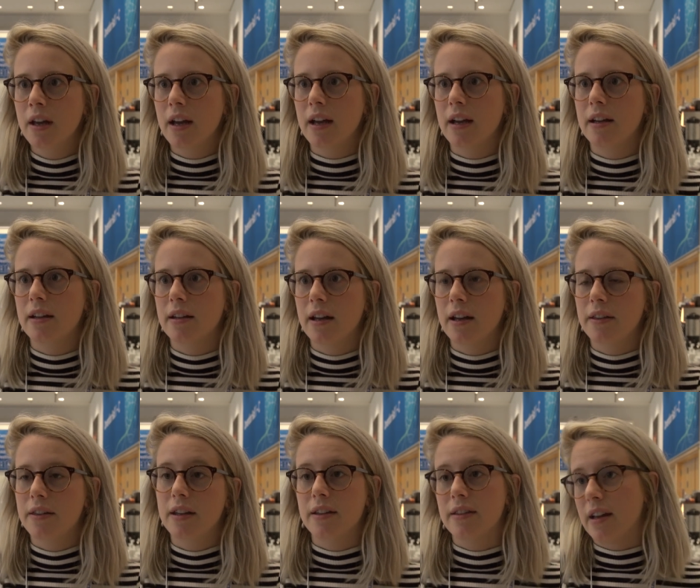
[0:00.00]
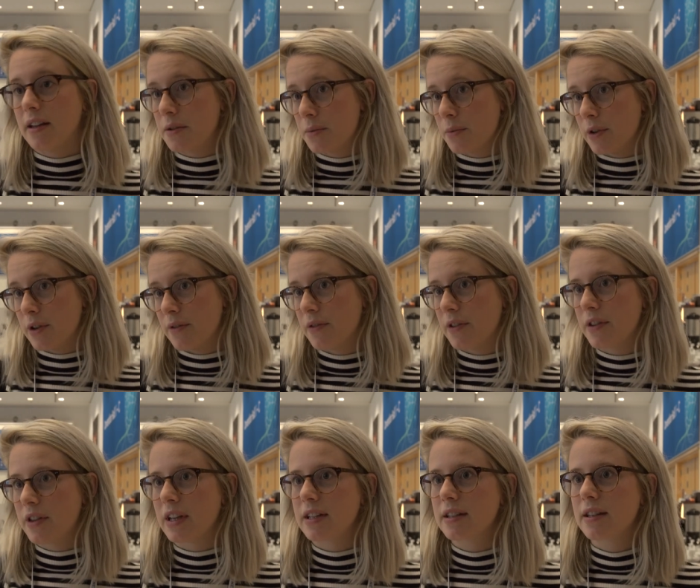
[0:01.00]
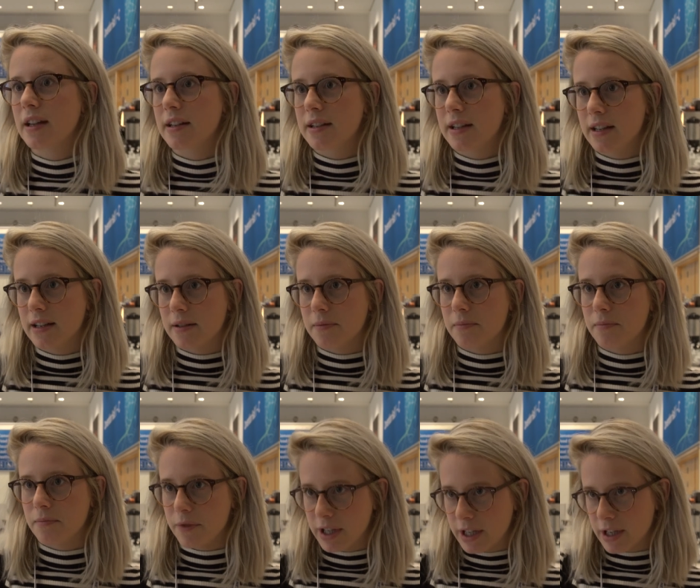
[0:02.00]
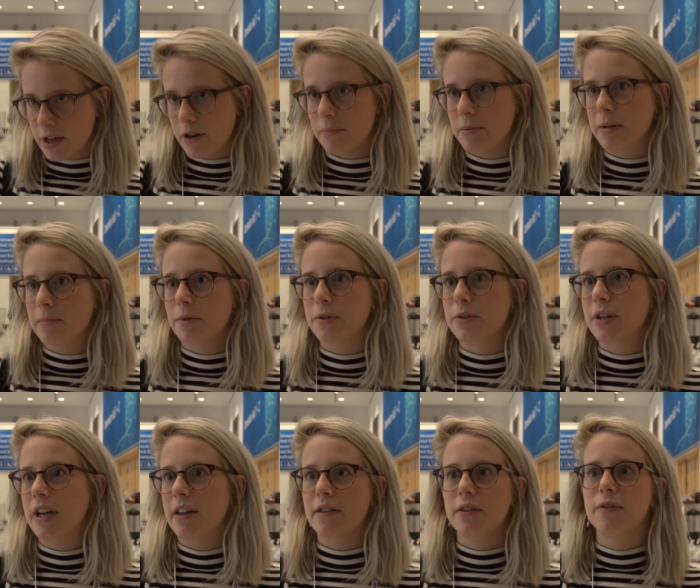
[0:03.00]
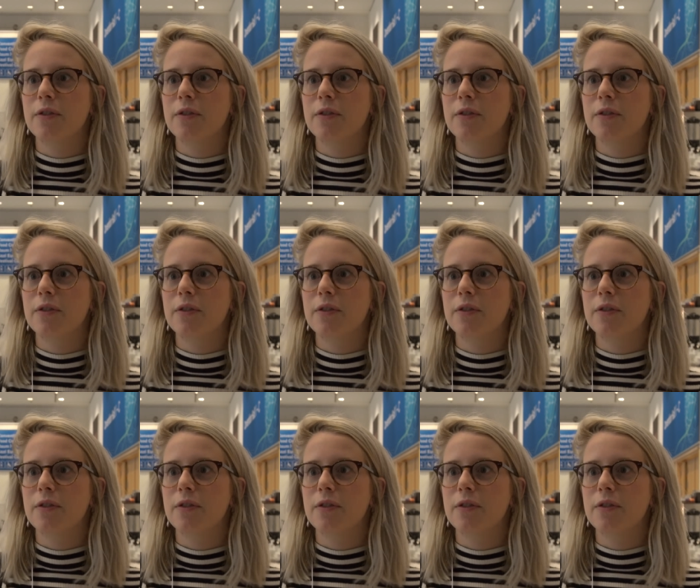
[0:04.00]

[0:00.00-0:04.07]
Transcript: And I think that's one of the things that can bring young people together,